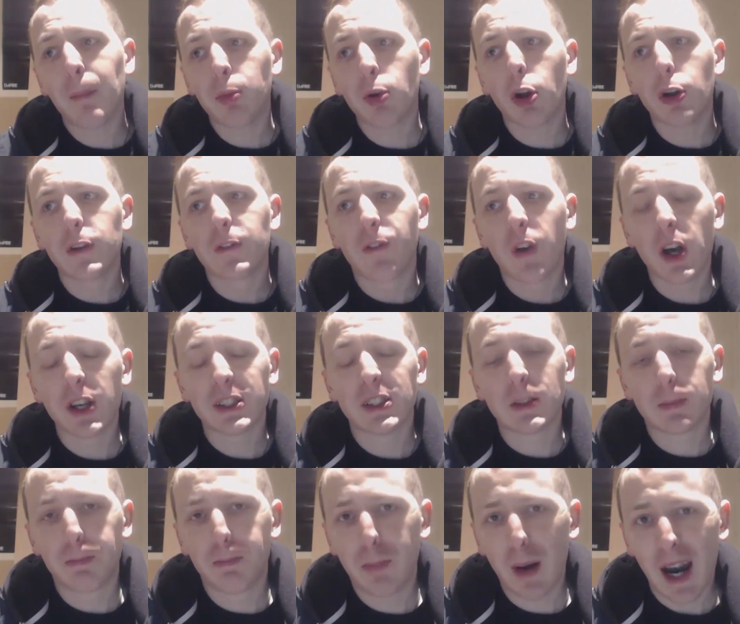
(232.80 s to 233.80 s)
Ambrose
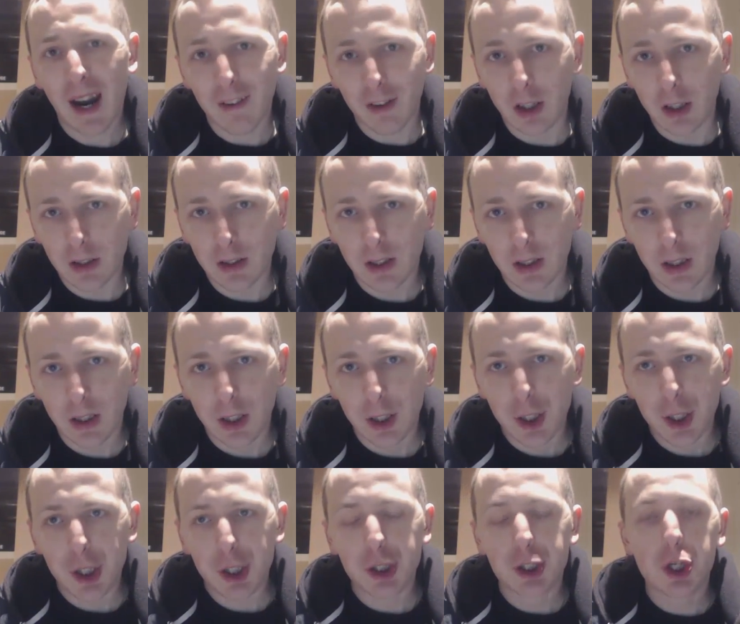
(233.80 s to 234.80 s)
versus Barrett.
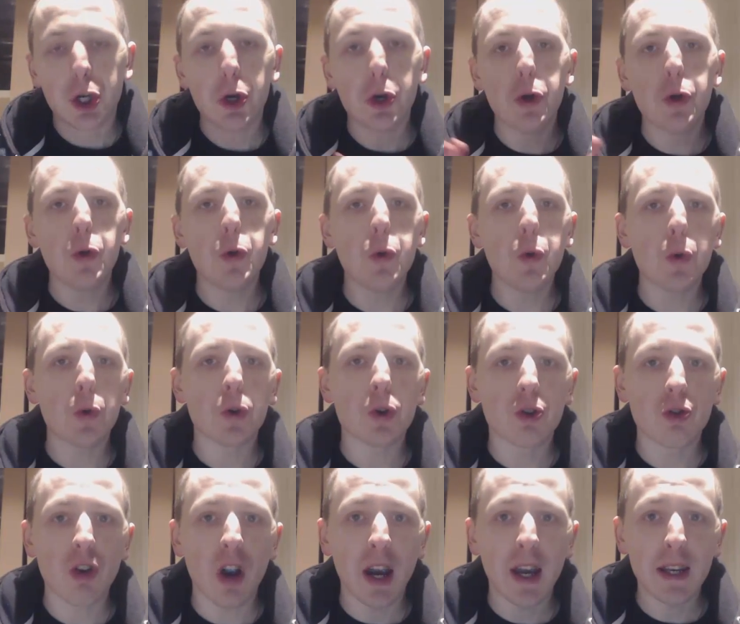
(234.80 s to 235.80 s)
Two
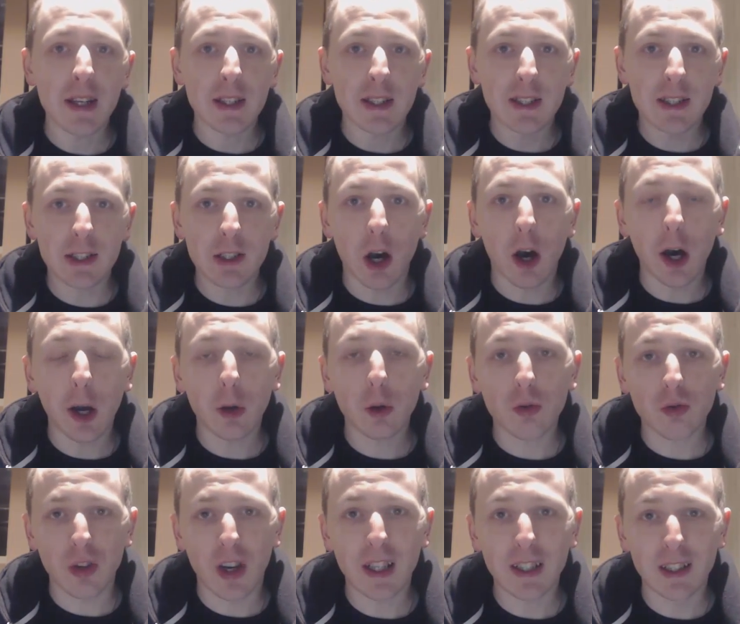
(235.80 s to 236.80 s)
great
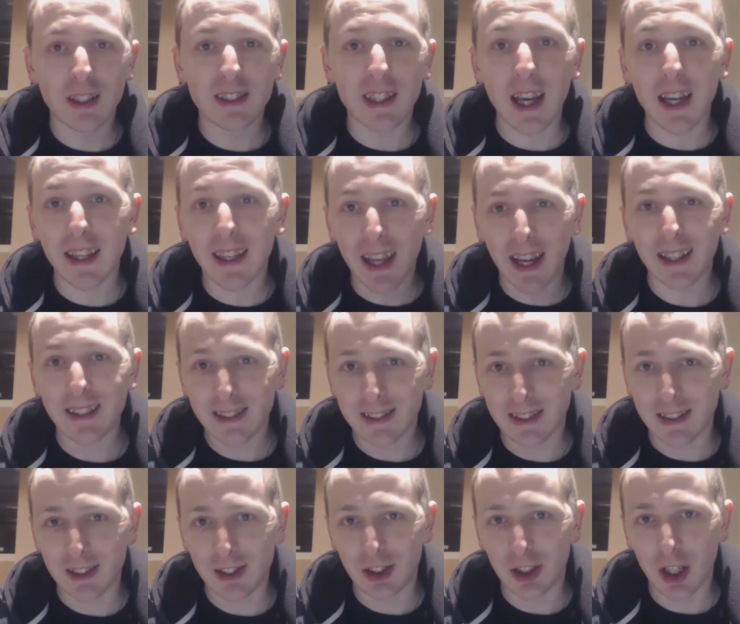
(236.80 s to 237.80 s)
styled wrestlers
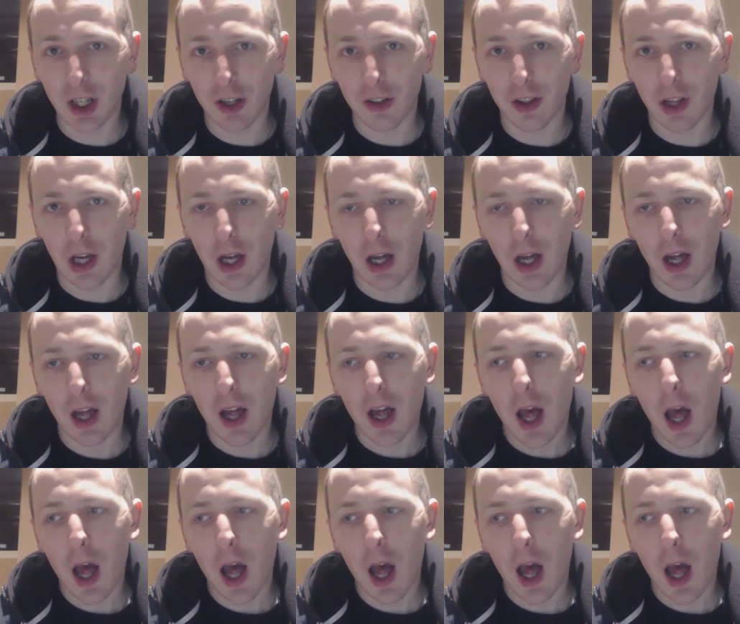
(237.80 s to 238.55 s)
against each other.